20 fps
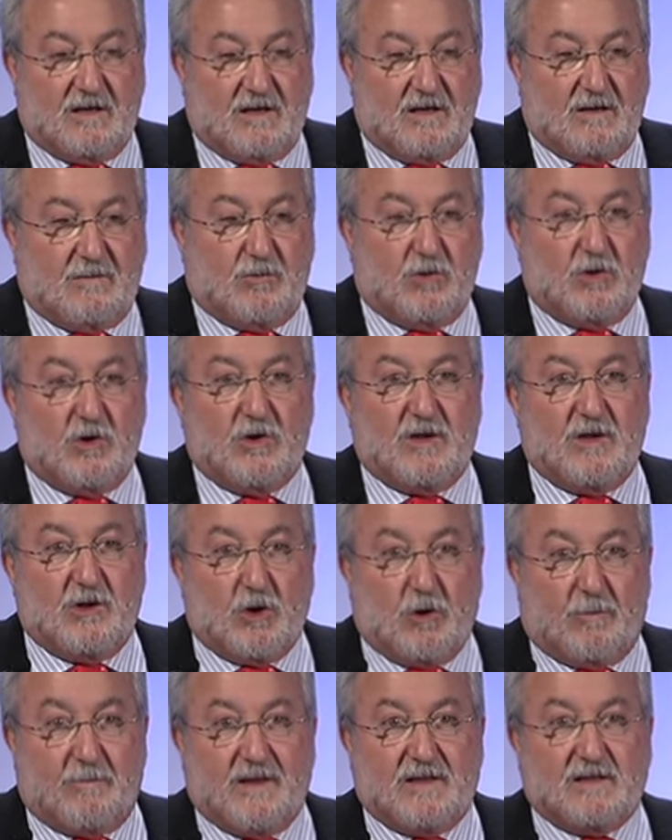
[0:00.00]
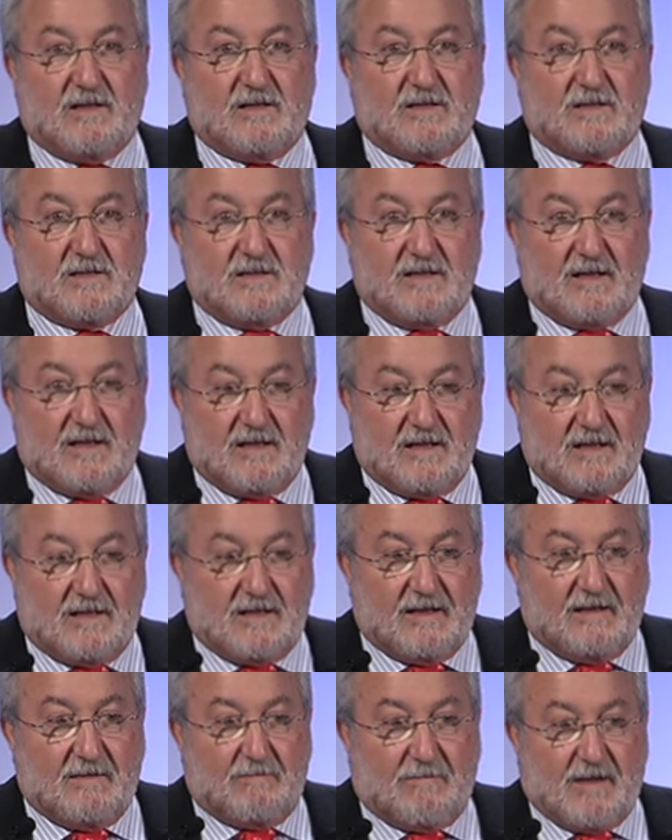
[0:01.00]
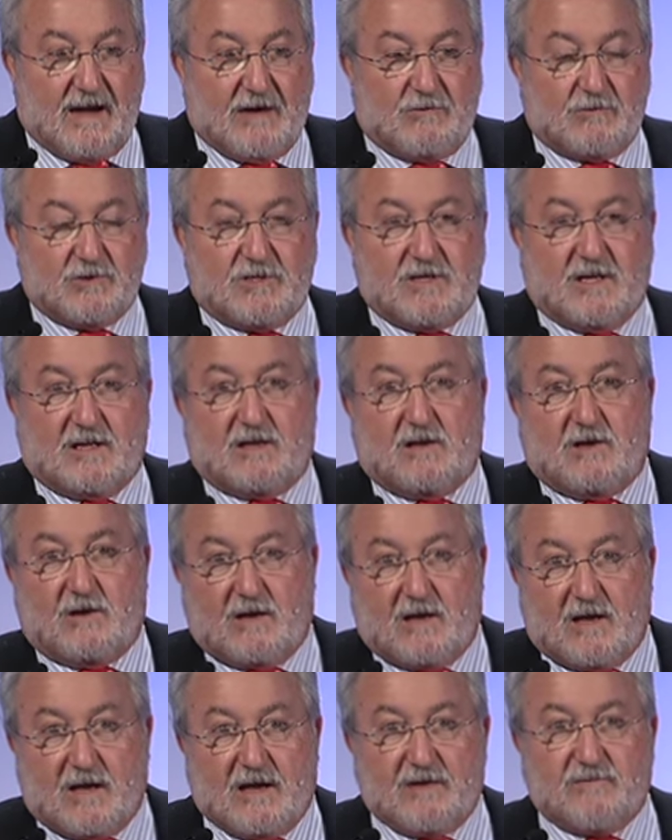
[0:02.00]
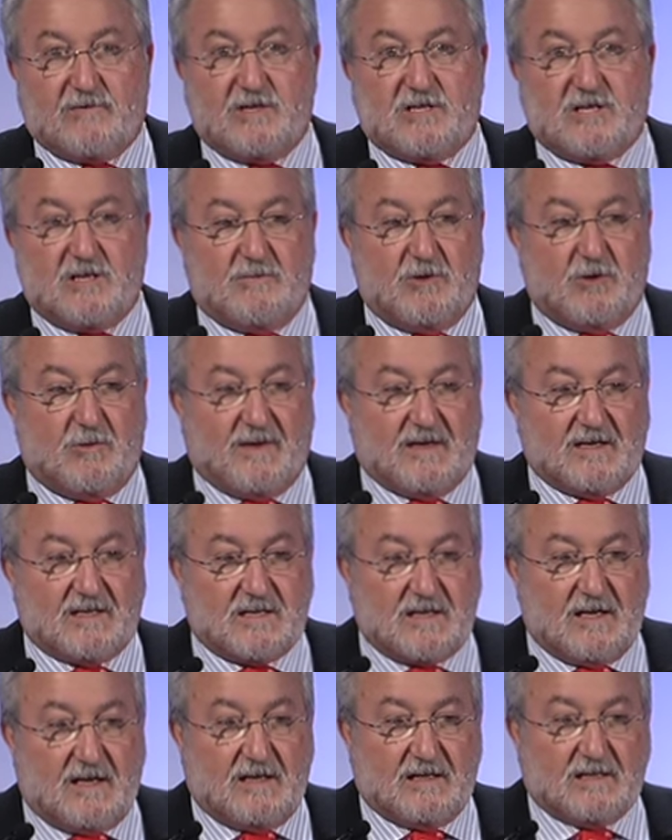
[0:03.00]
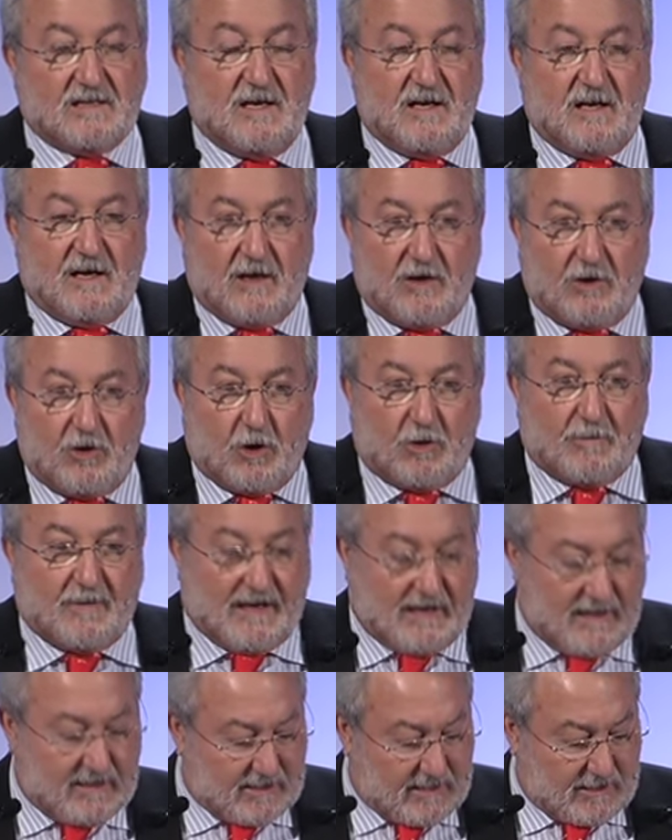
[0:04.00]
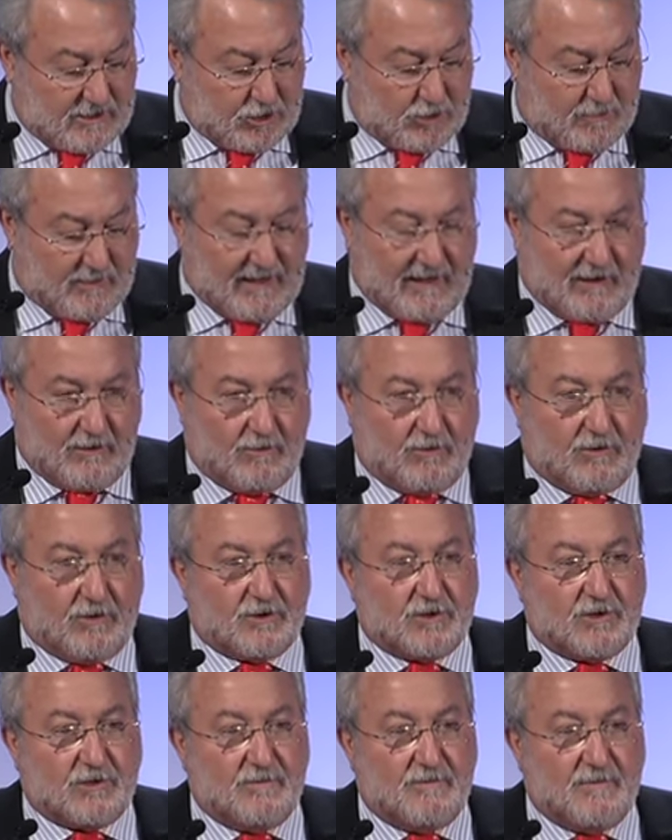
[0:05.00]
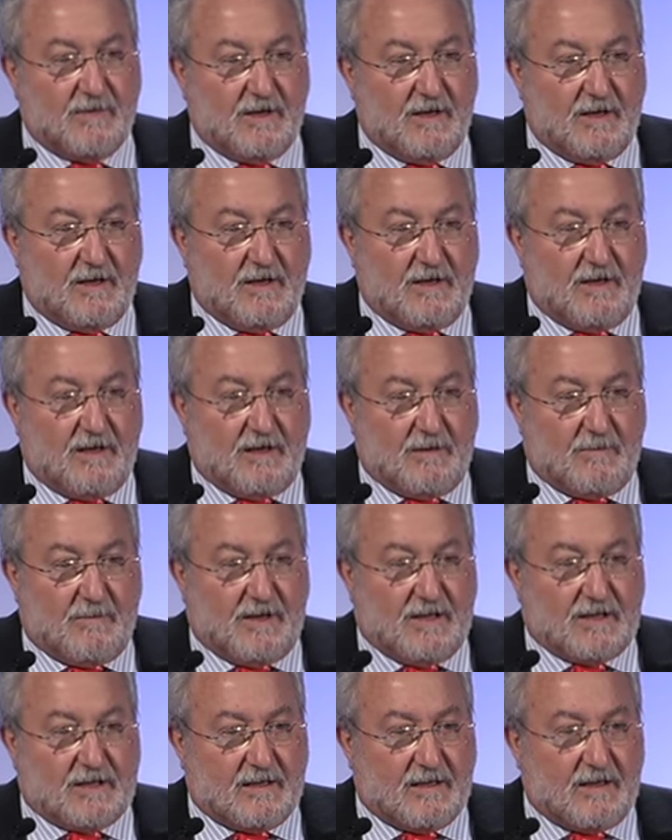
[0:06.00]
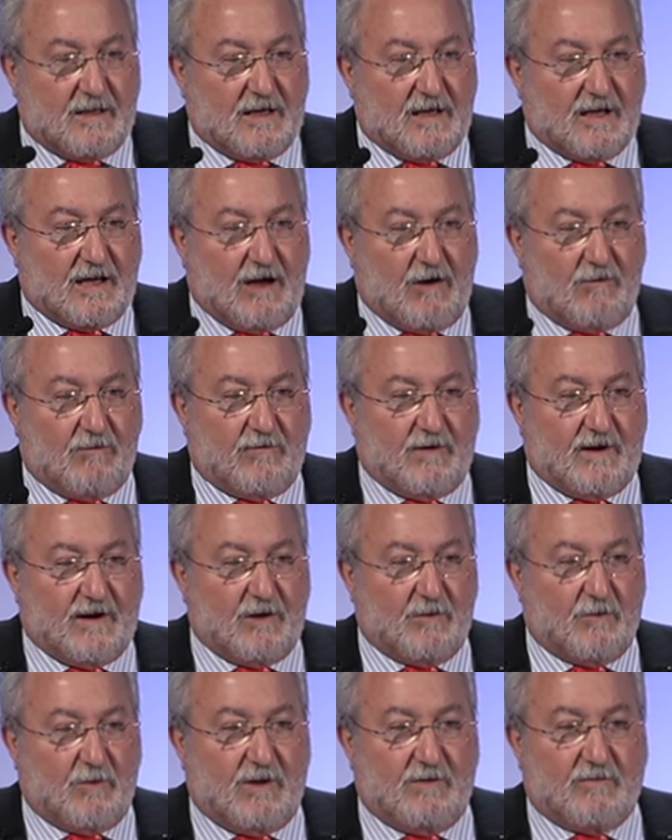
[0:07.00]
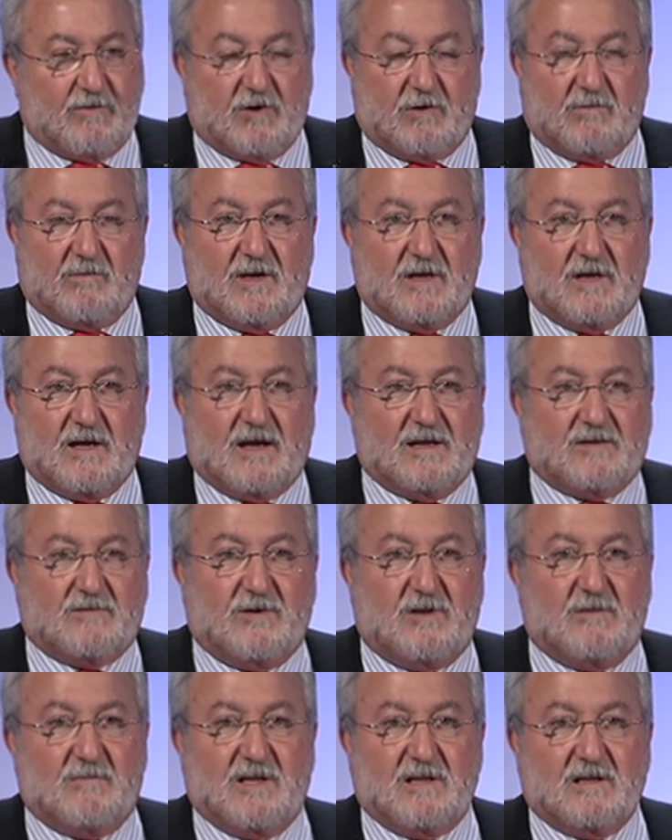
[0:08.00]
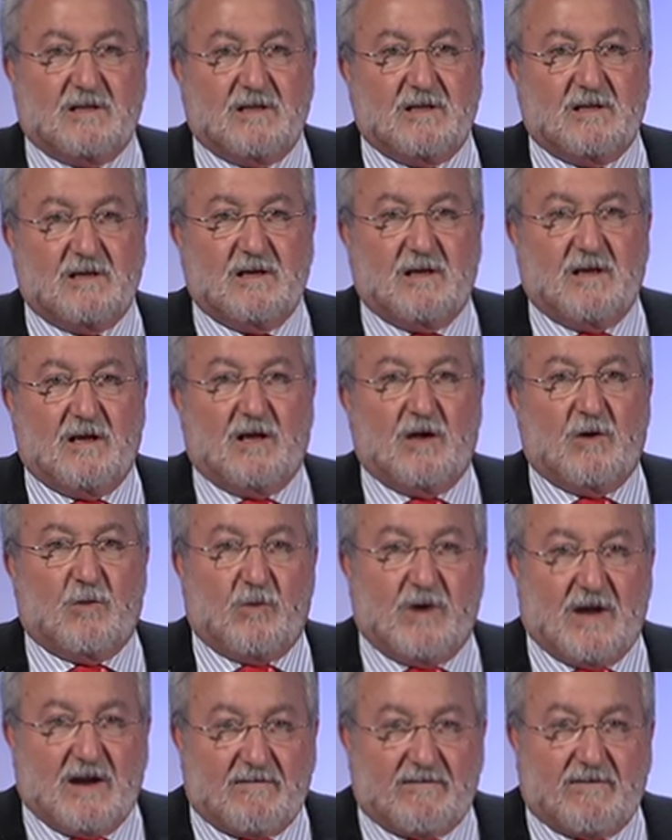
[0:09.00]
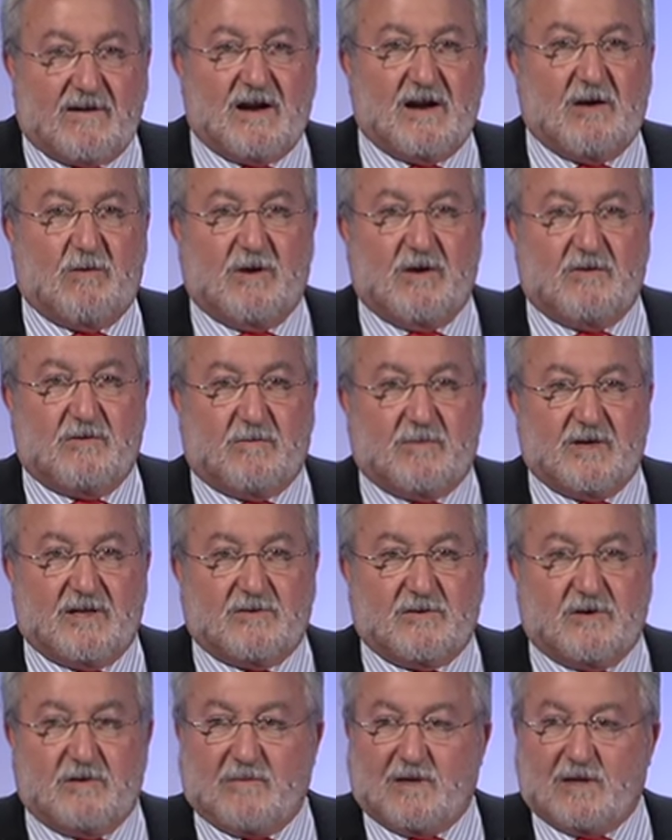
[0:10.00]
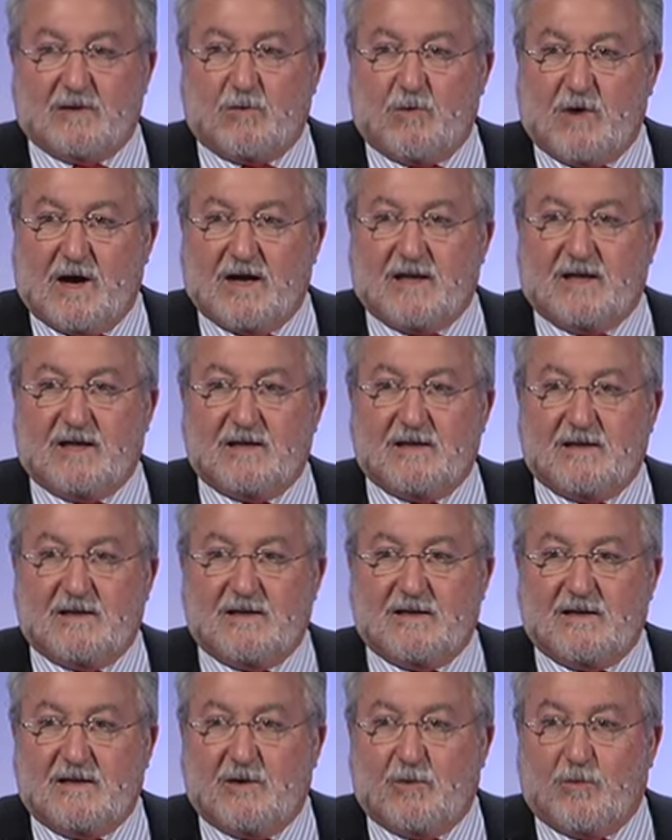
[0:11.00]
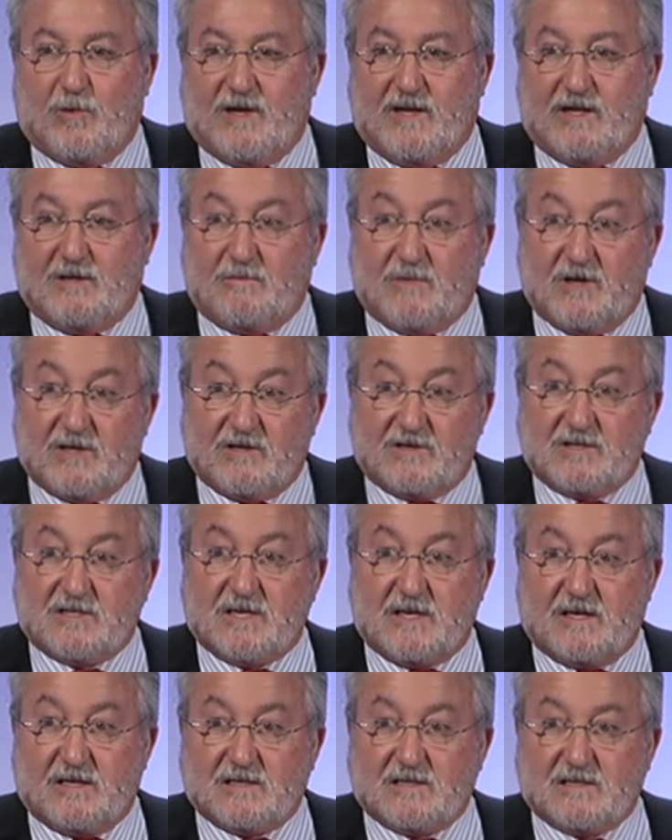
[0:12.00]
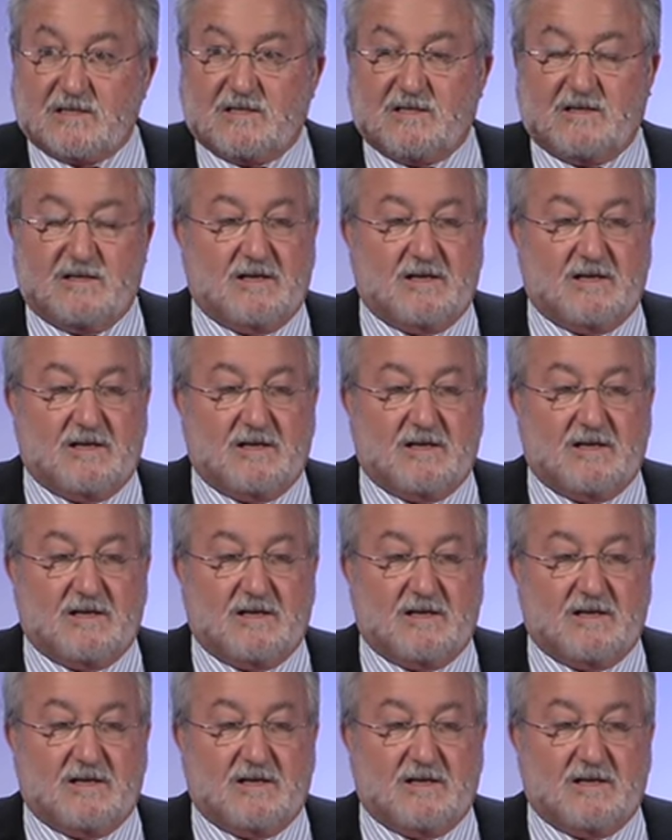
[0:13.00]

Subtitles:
immunocompetent mouse that can receive human cells, normalize also blood glucose. But how far are we from a treatment? We are far away from a treatment. Why? We need better cells.